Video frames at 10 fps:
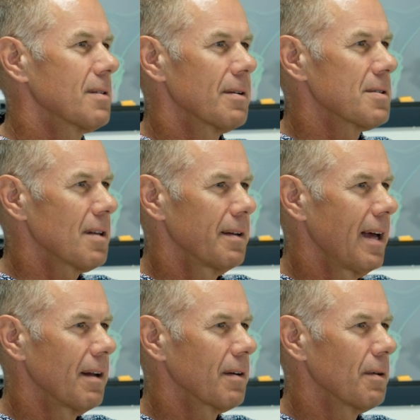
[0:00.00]
got to slow
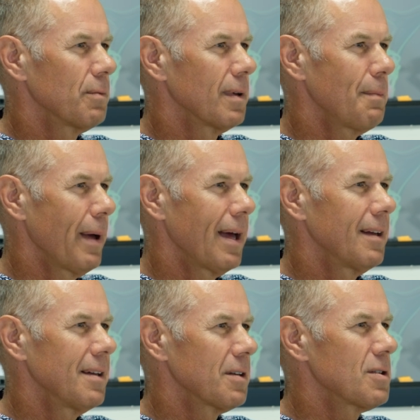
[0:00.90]
down. I've got really bad
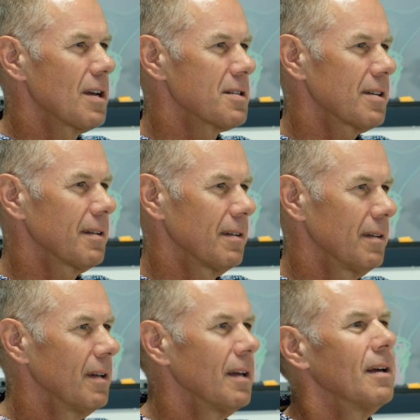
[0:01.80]
indigestion.
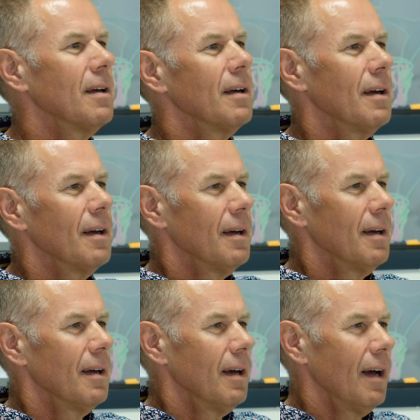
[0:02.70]

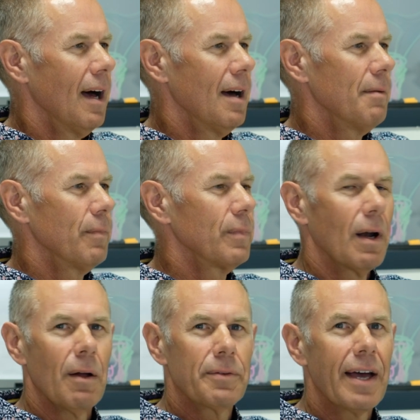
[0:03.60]

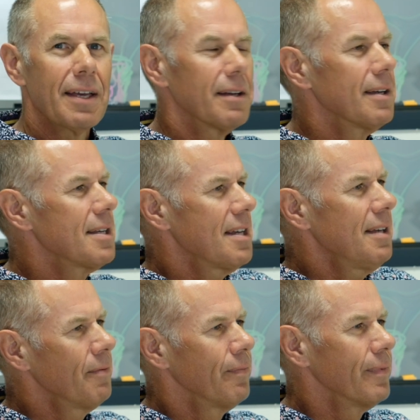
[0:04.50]
I'll take it
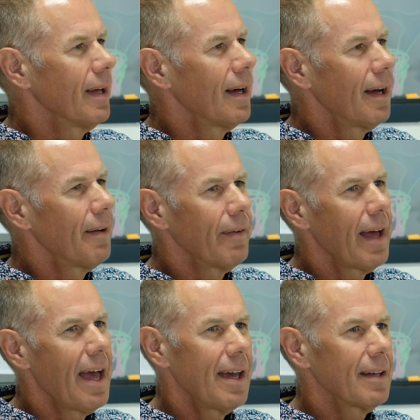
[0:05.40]
easy.
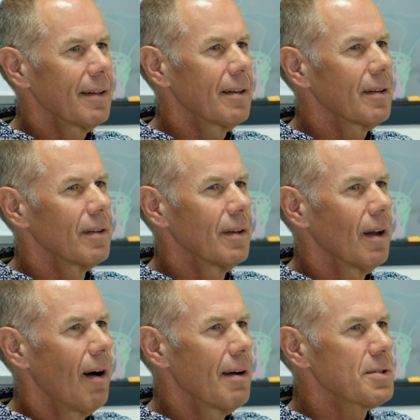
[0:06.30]
And
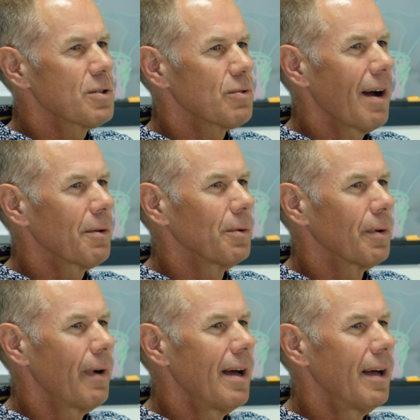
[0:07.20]
I struggled
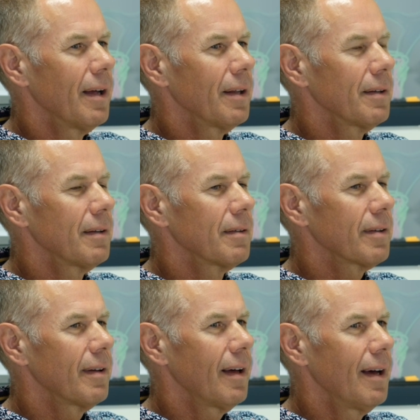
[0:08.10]
around
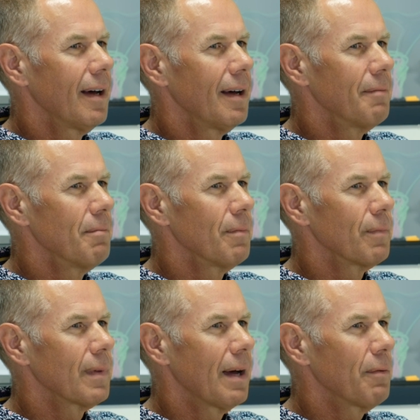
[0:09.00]

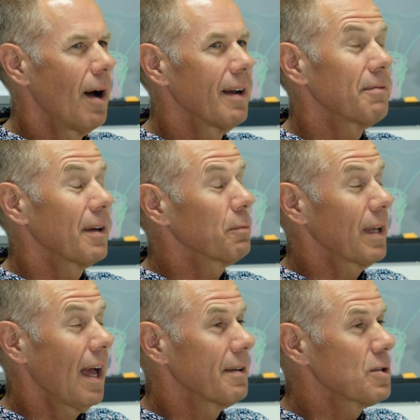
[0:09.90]
that ride. In fact, we
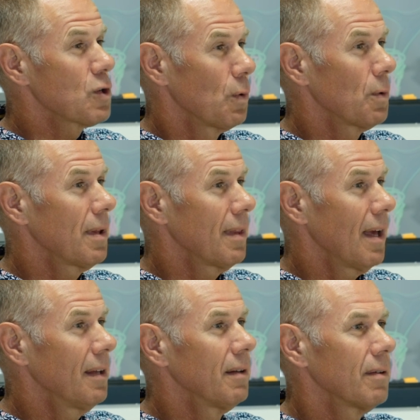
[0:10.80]
cut it short in the
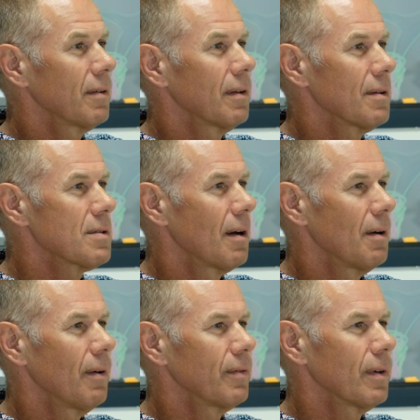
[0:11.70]
end. So